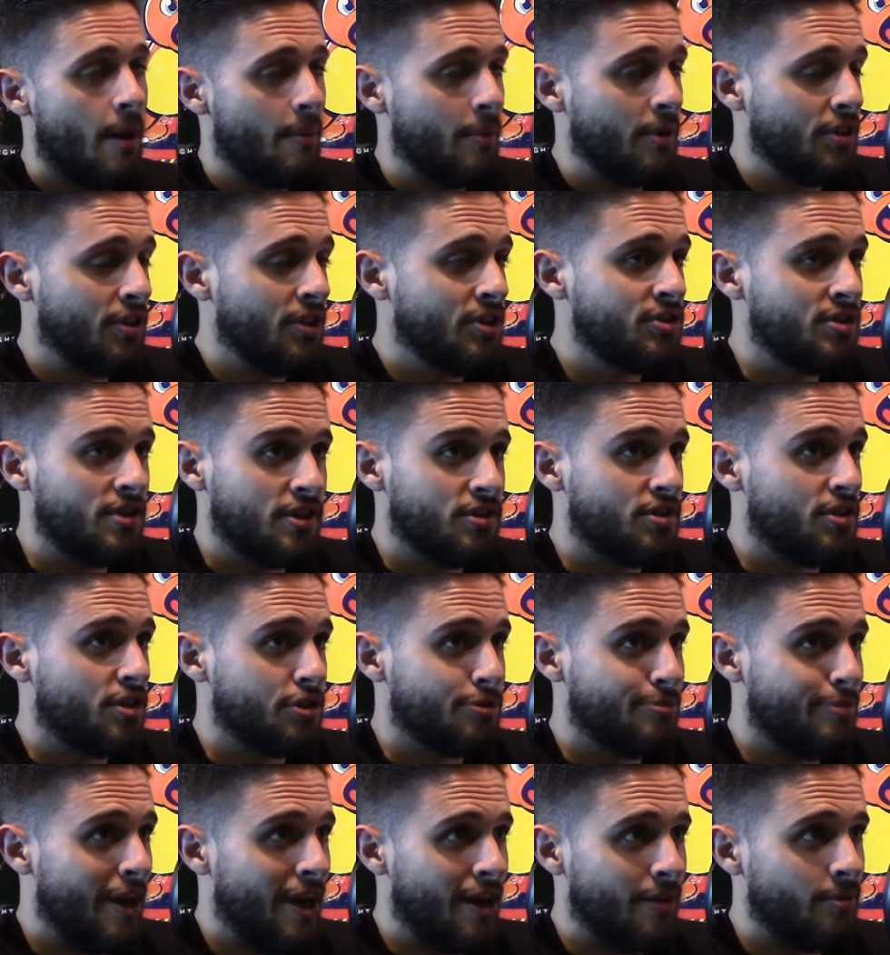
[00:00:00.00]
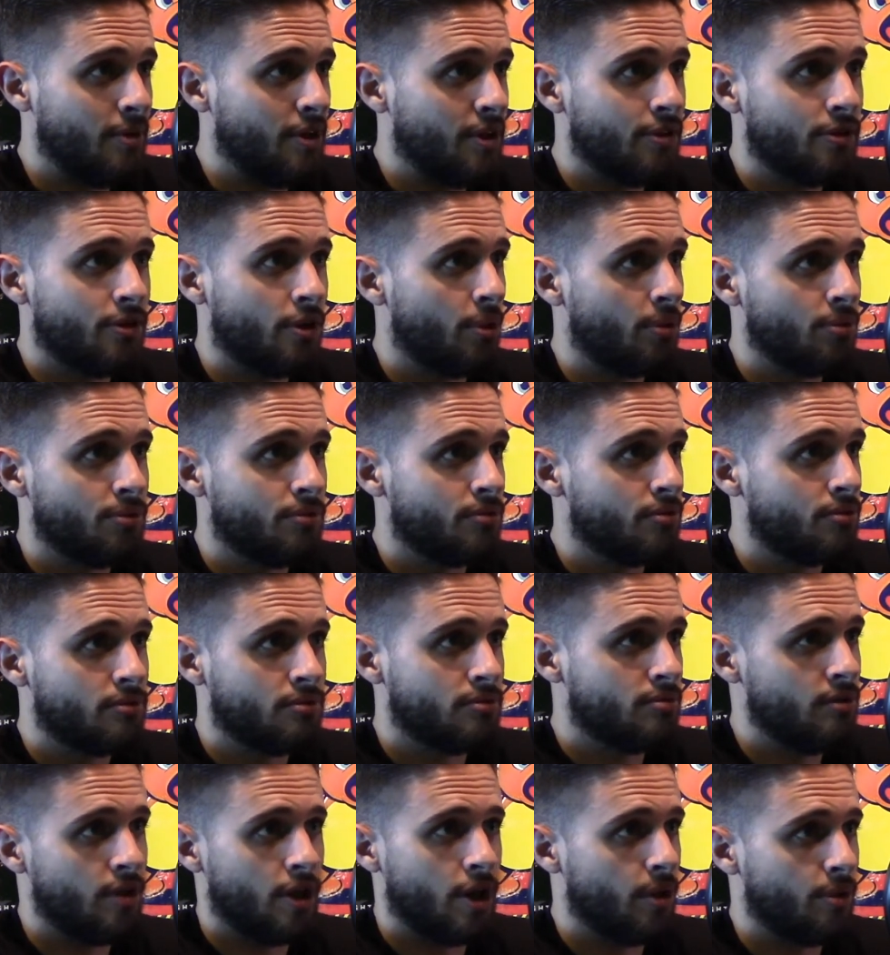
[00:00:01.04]
this is his baby. Don't
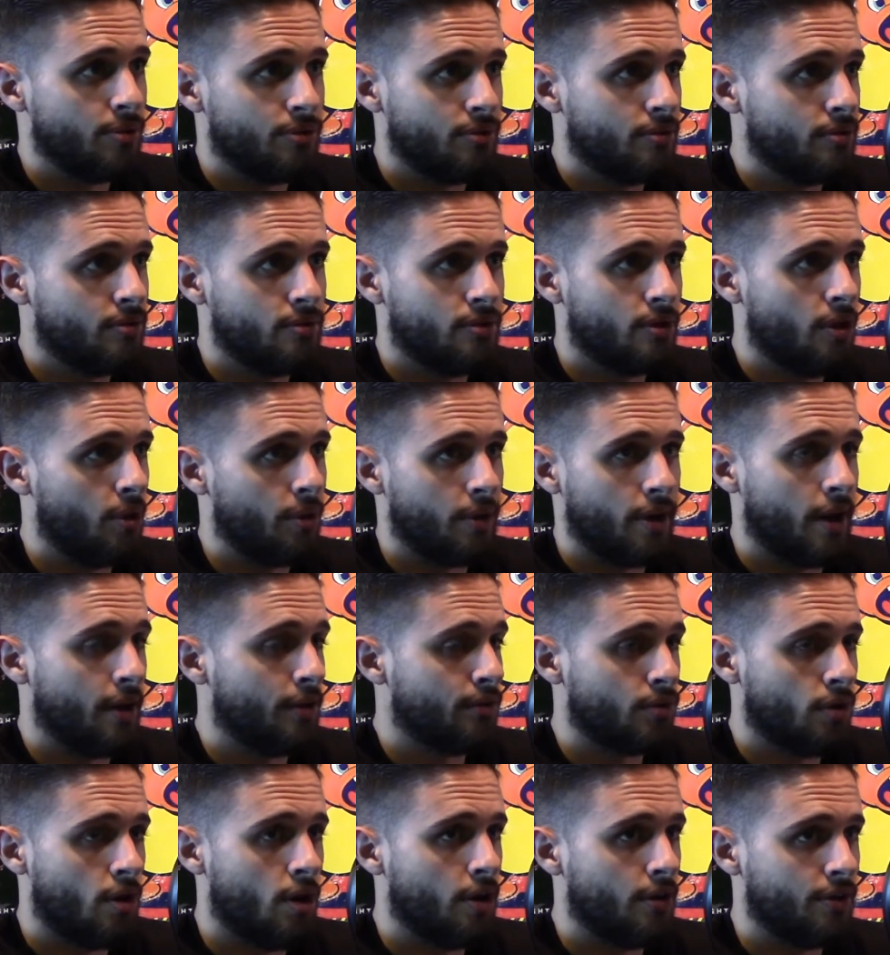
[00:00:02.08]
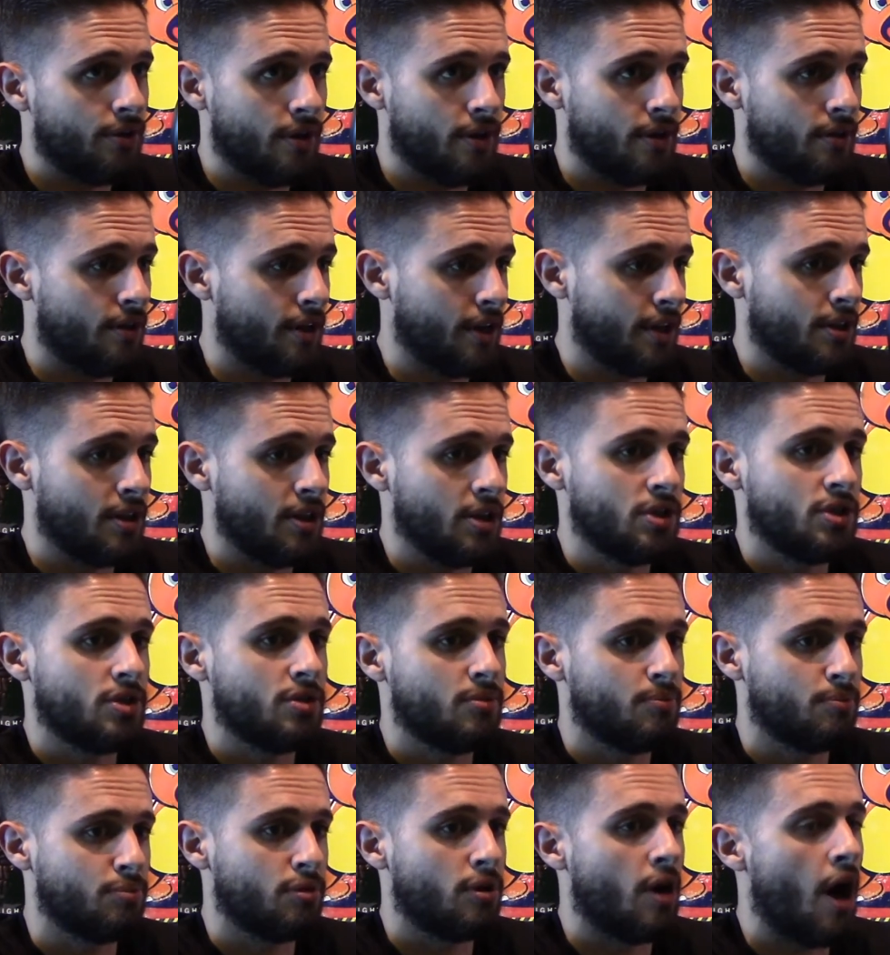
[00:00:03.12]
get it wrong. That this
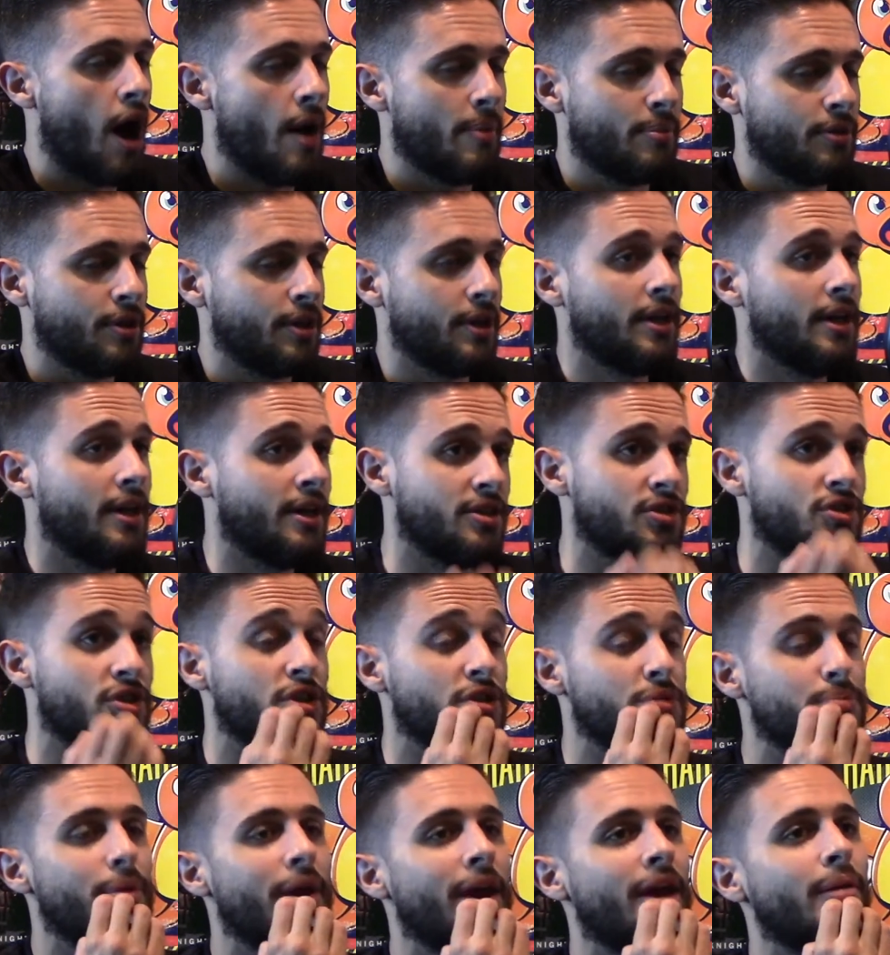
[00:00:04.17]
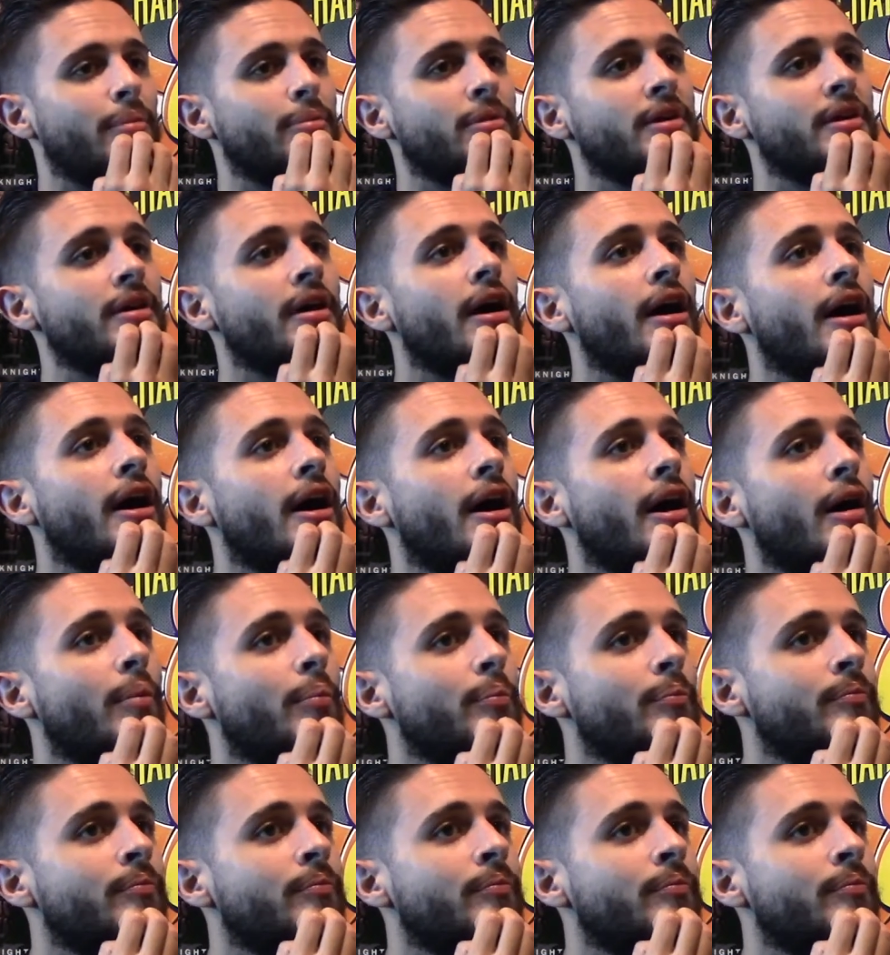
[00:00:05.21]
property is his baby. I